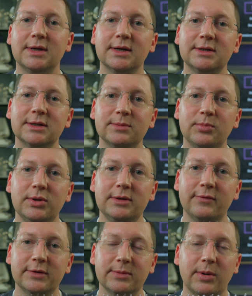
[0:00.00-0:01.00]
Texas,
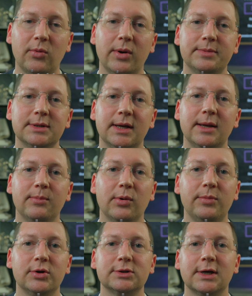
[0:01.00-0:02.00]
please visit my website at
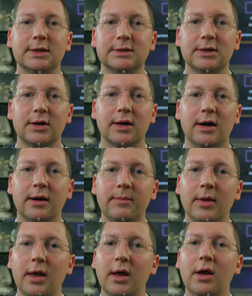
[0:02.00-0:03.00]

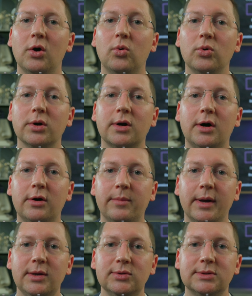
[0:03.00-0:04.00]
premiersinus.com or call
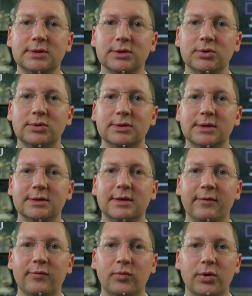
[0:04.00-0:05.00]
my Houston Surgeons at
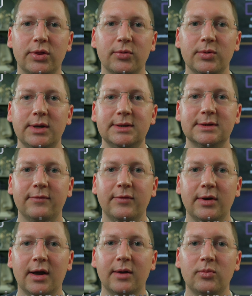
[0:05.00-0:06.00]

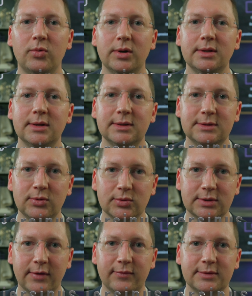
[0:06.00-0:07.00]

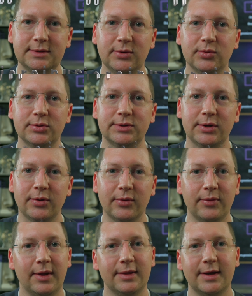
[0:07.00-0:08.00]

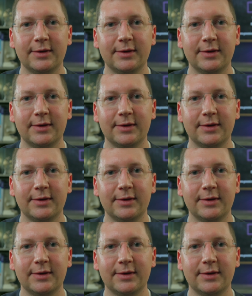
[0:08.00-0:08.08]
713-791-0700.